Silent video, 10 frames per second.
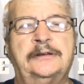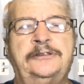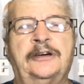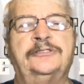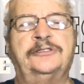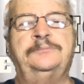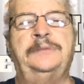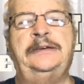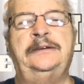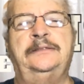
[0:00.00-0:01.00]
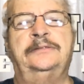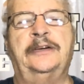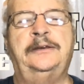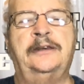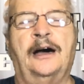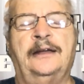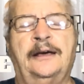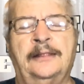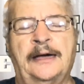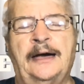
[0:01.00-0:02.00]
doesn't mean they're not
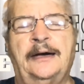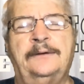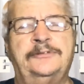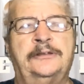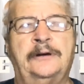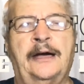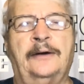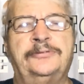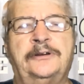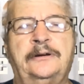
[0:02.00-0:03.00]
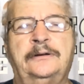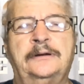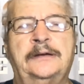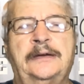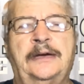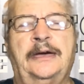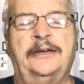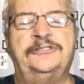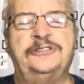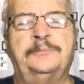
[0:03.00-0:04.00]
alive and they're out there
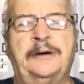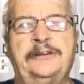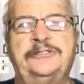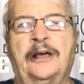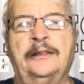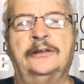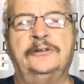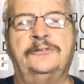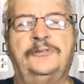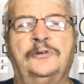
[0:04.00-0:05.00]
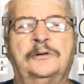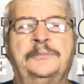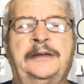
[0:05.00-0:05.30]
and somebody's not looking for them.